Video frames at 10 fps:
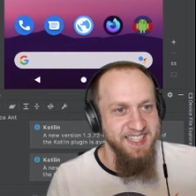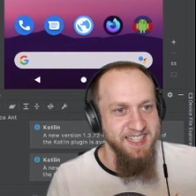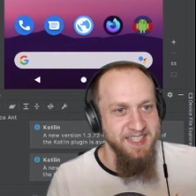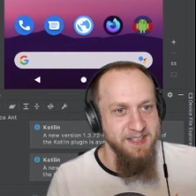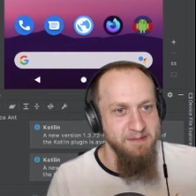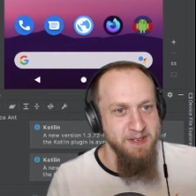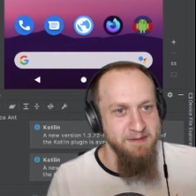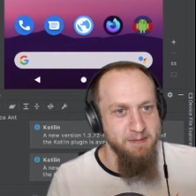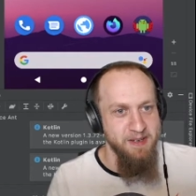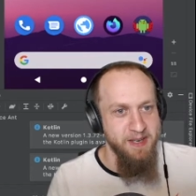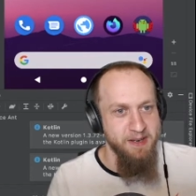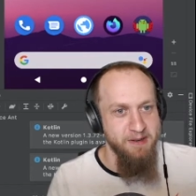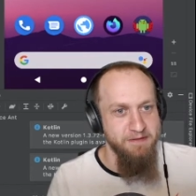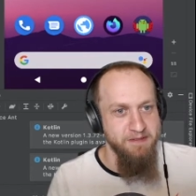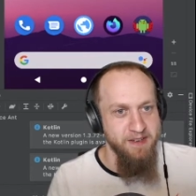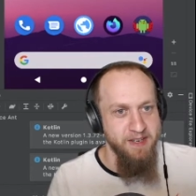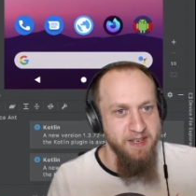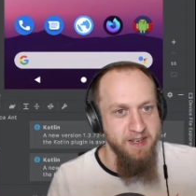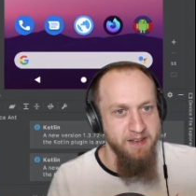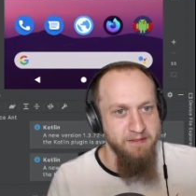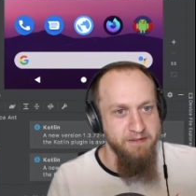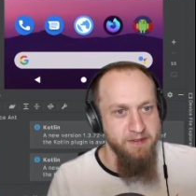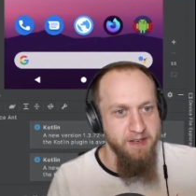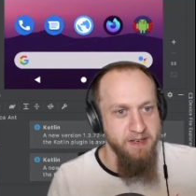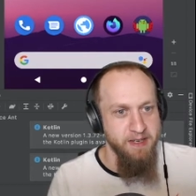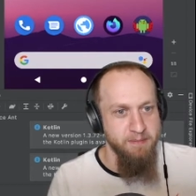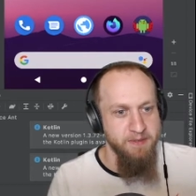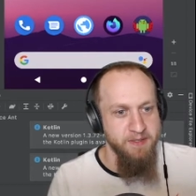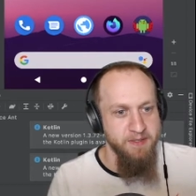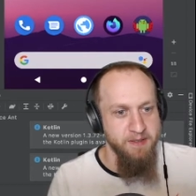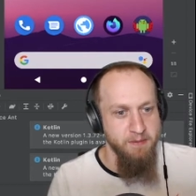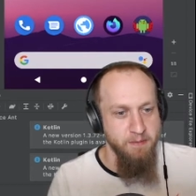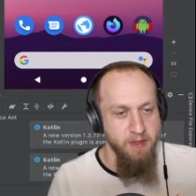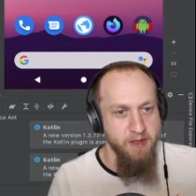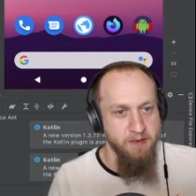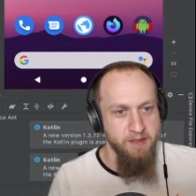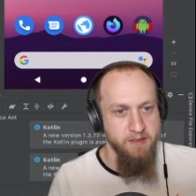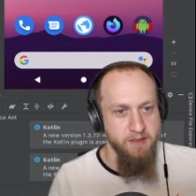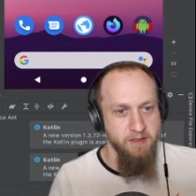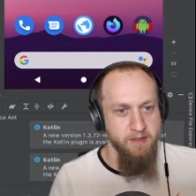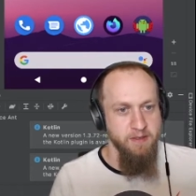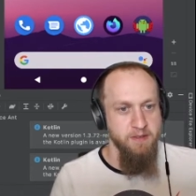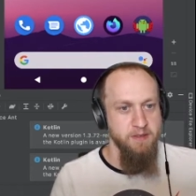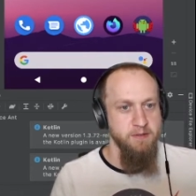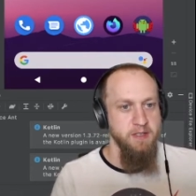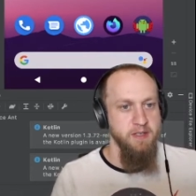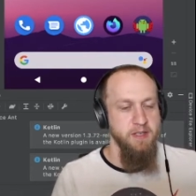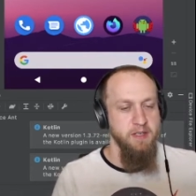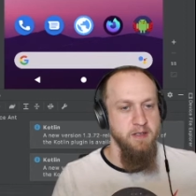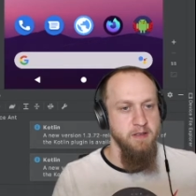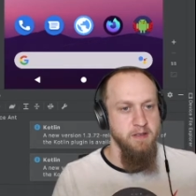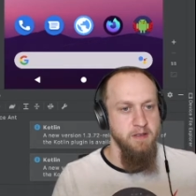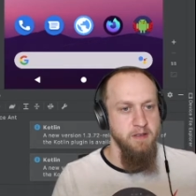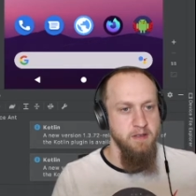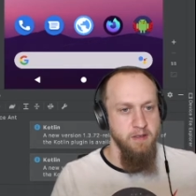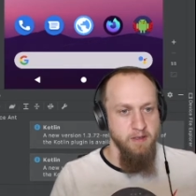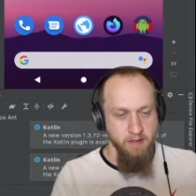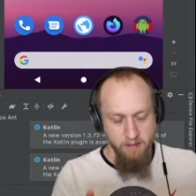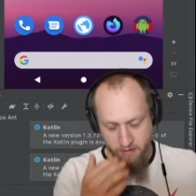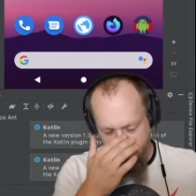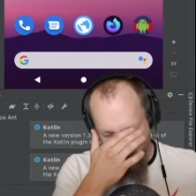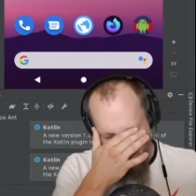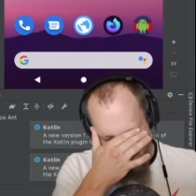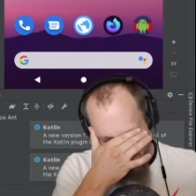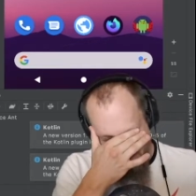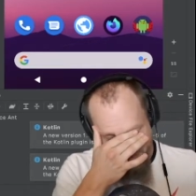Unbelievable how often I've run apps without doing the manifest